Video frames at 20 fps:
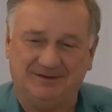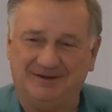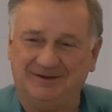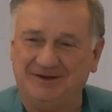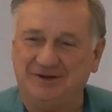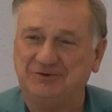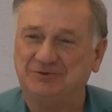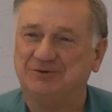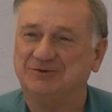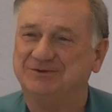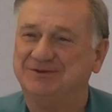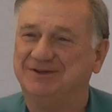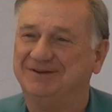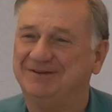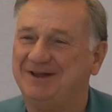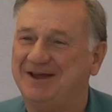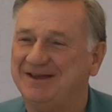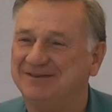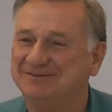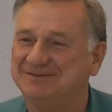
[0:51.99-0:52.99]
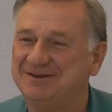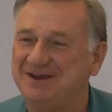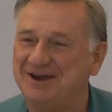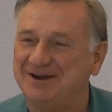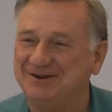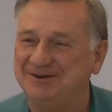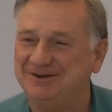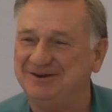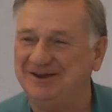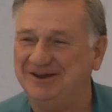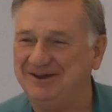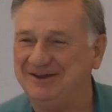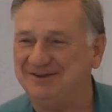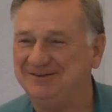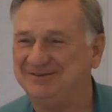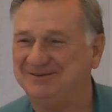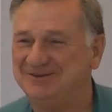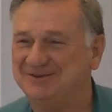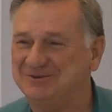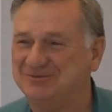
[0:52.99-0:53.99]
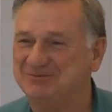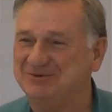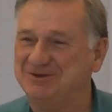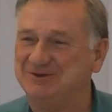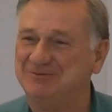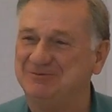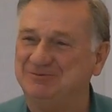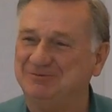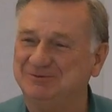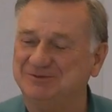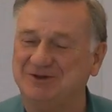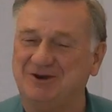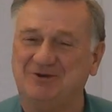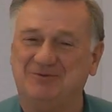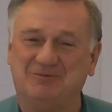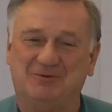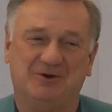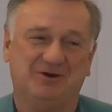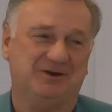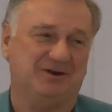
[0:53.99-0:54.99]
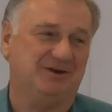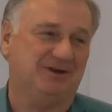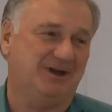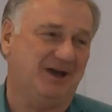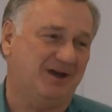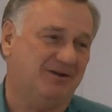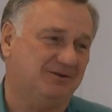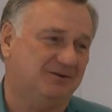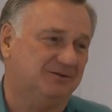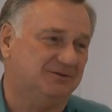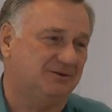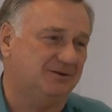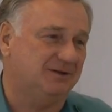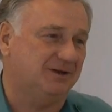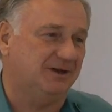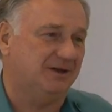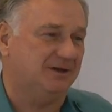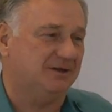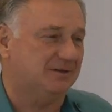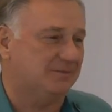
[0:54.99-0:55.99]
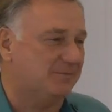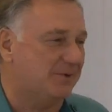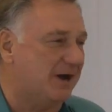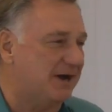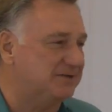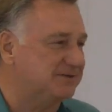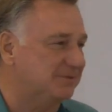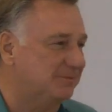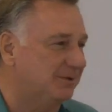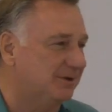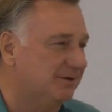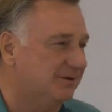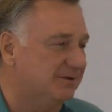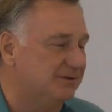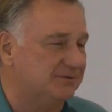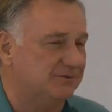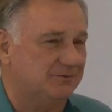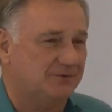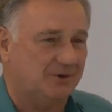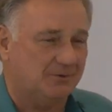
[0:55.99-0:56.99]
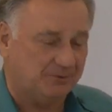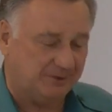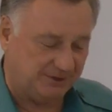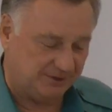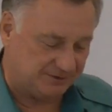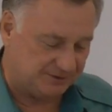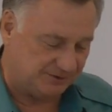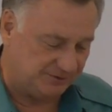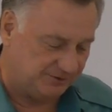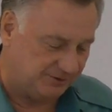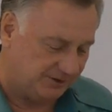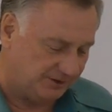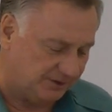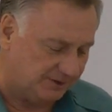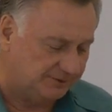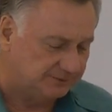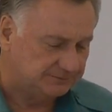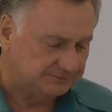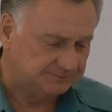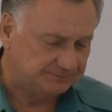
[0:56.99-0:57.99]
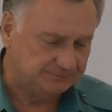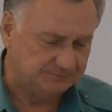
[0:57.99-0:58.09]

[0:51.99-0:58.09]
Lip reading: an interesting last 90 days as we start working together and looking at the possibilities of what we can do here.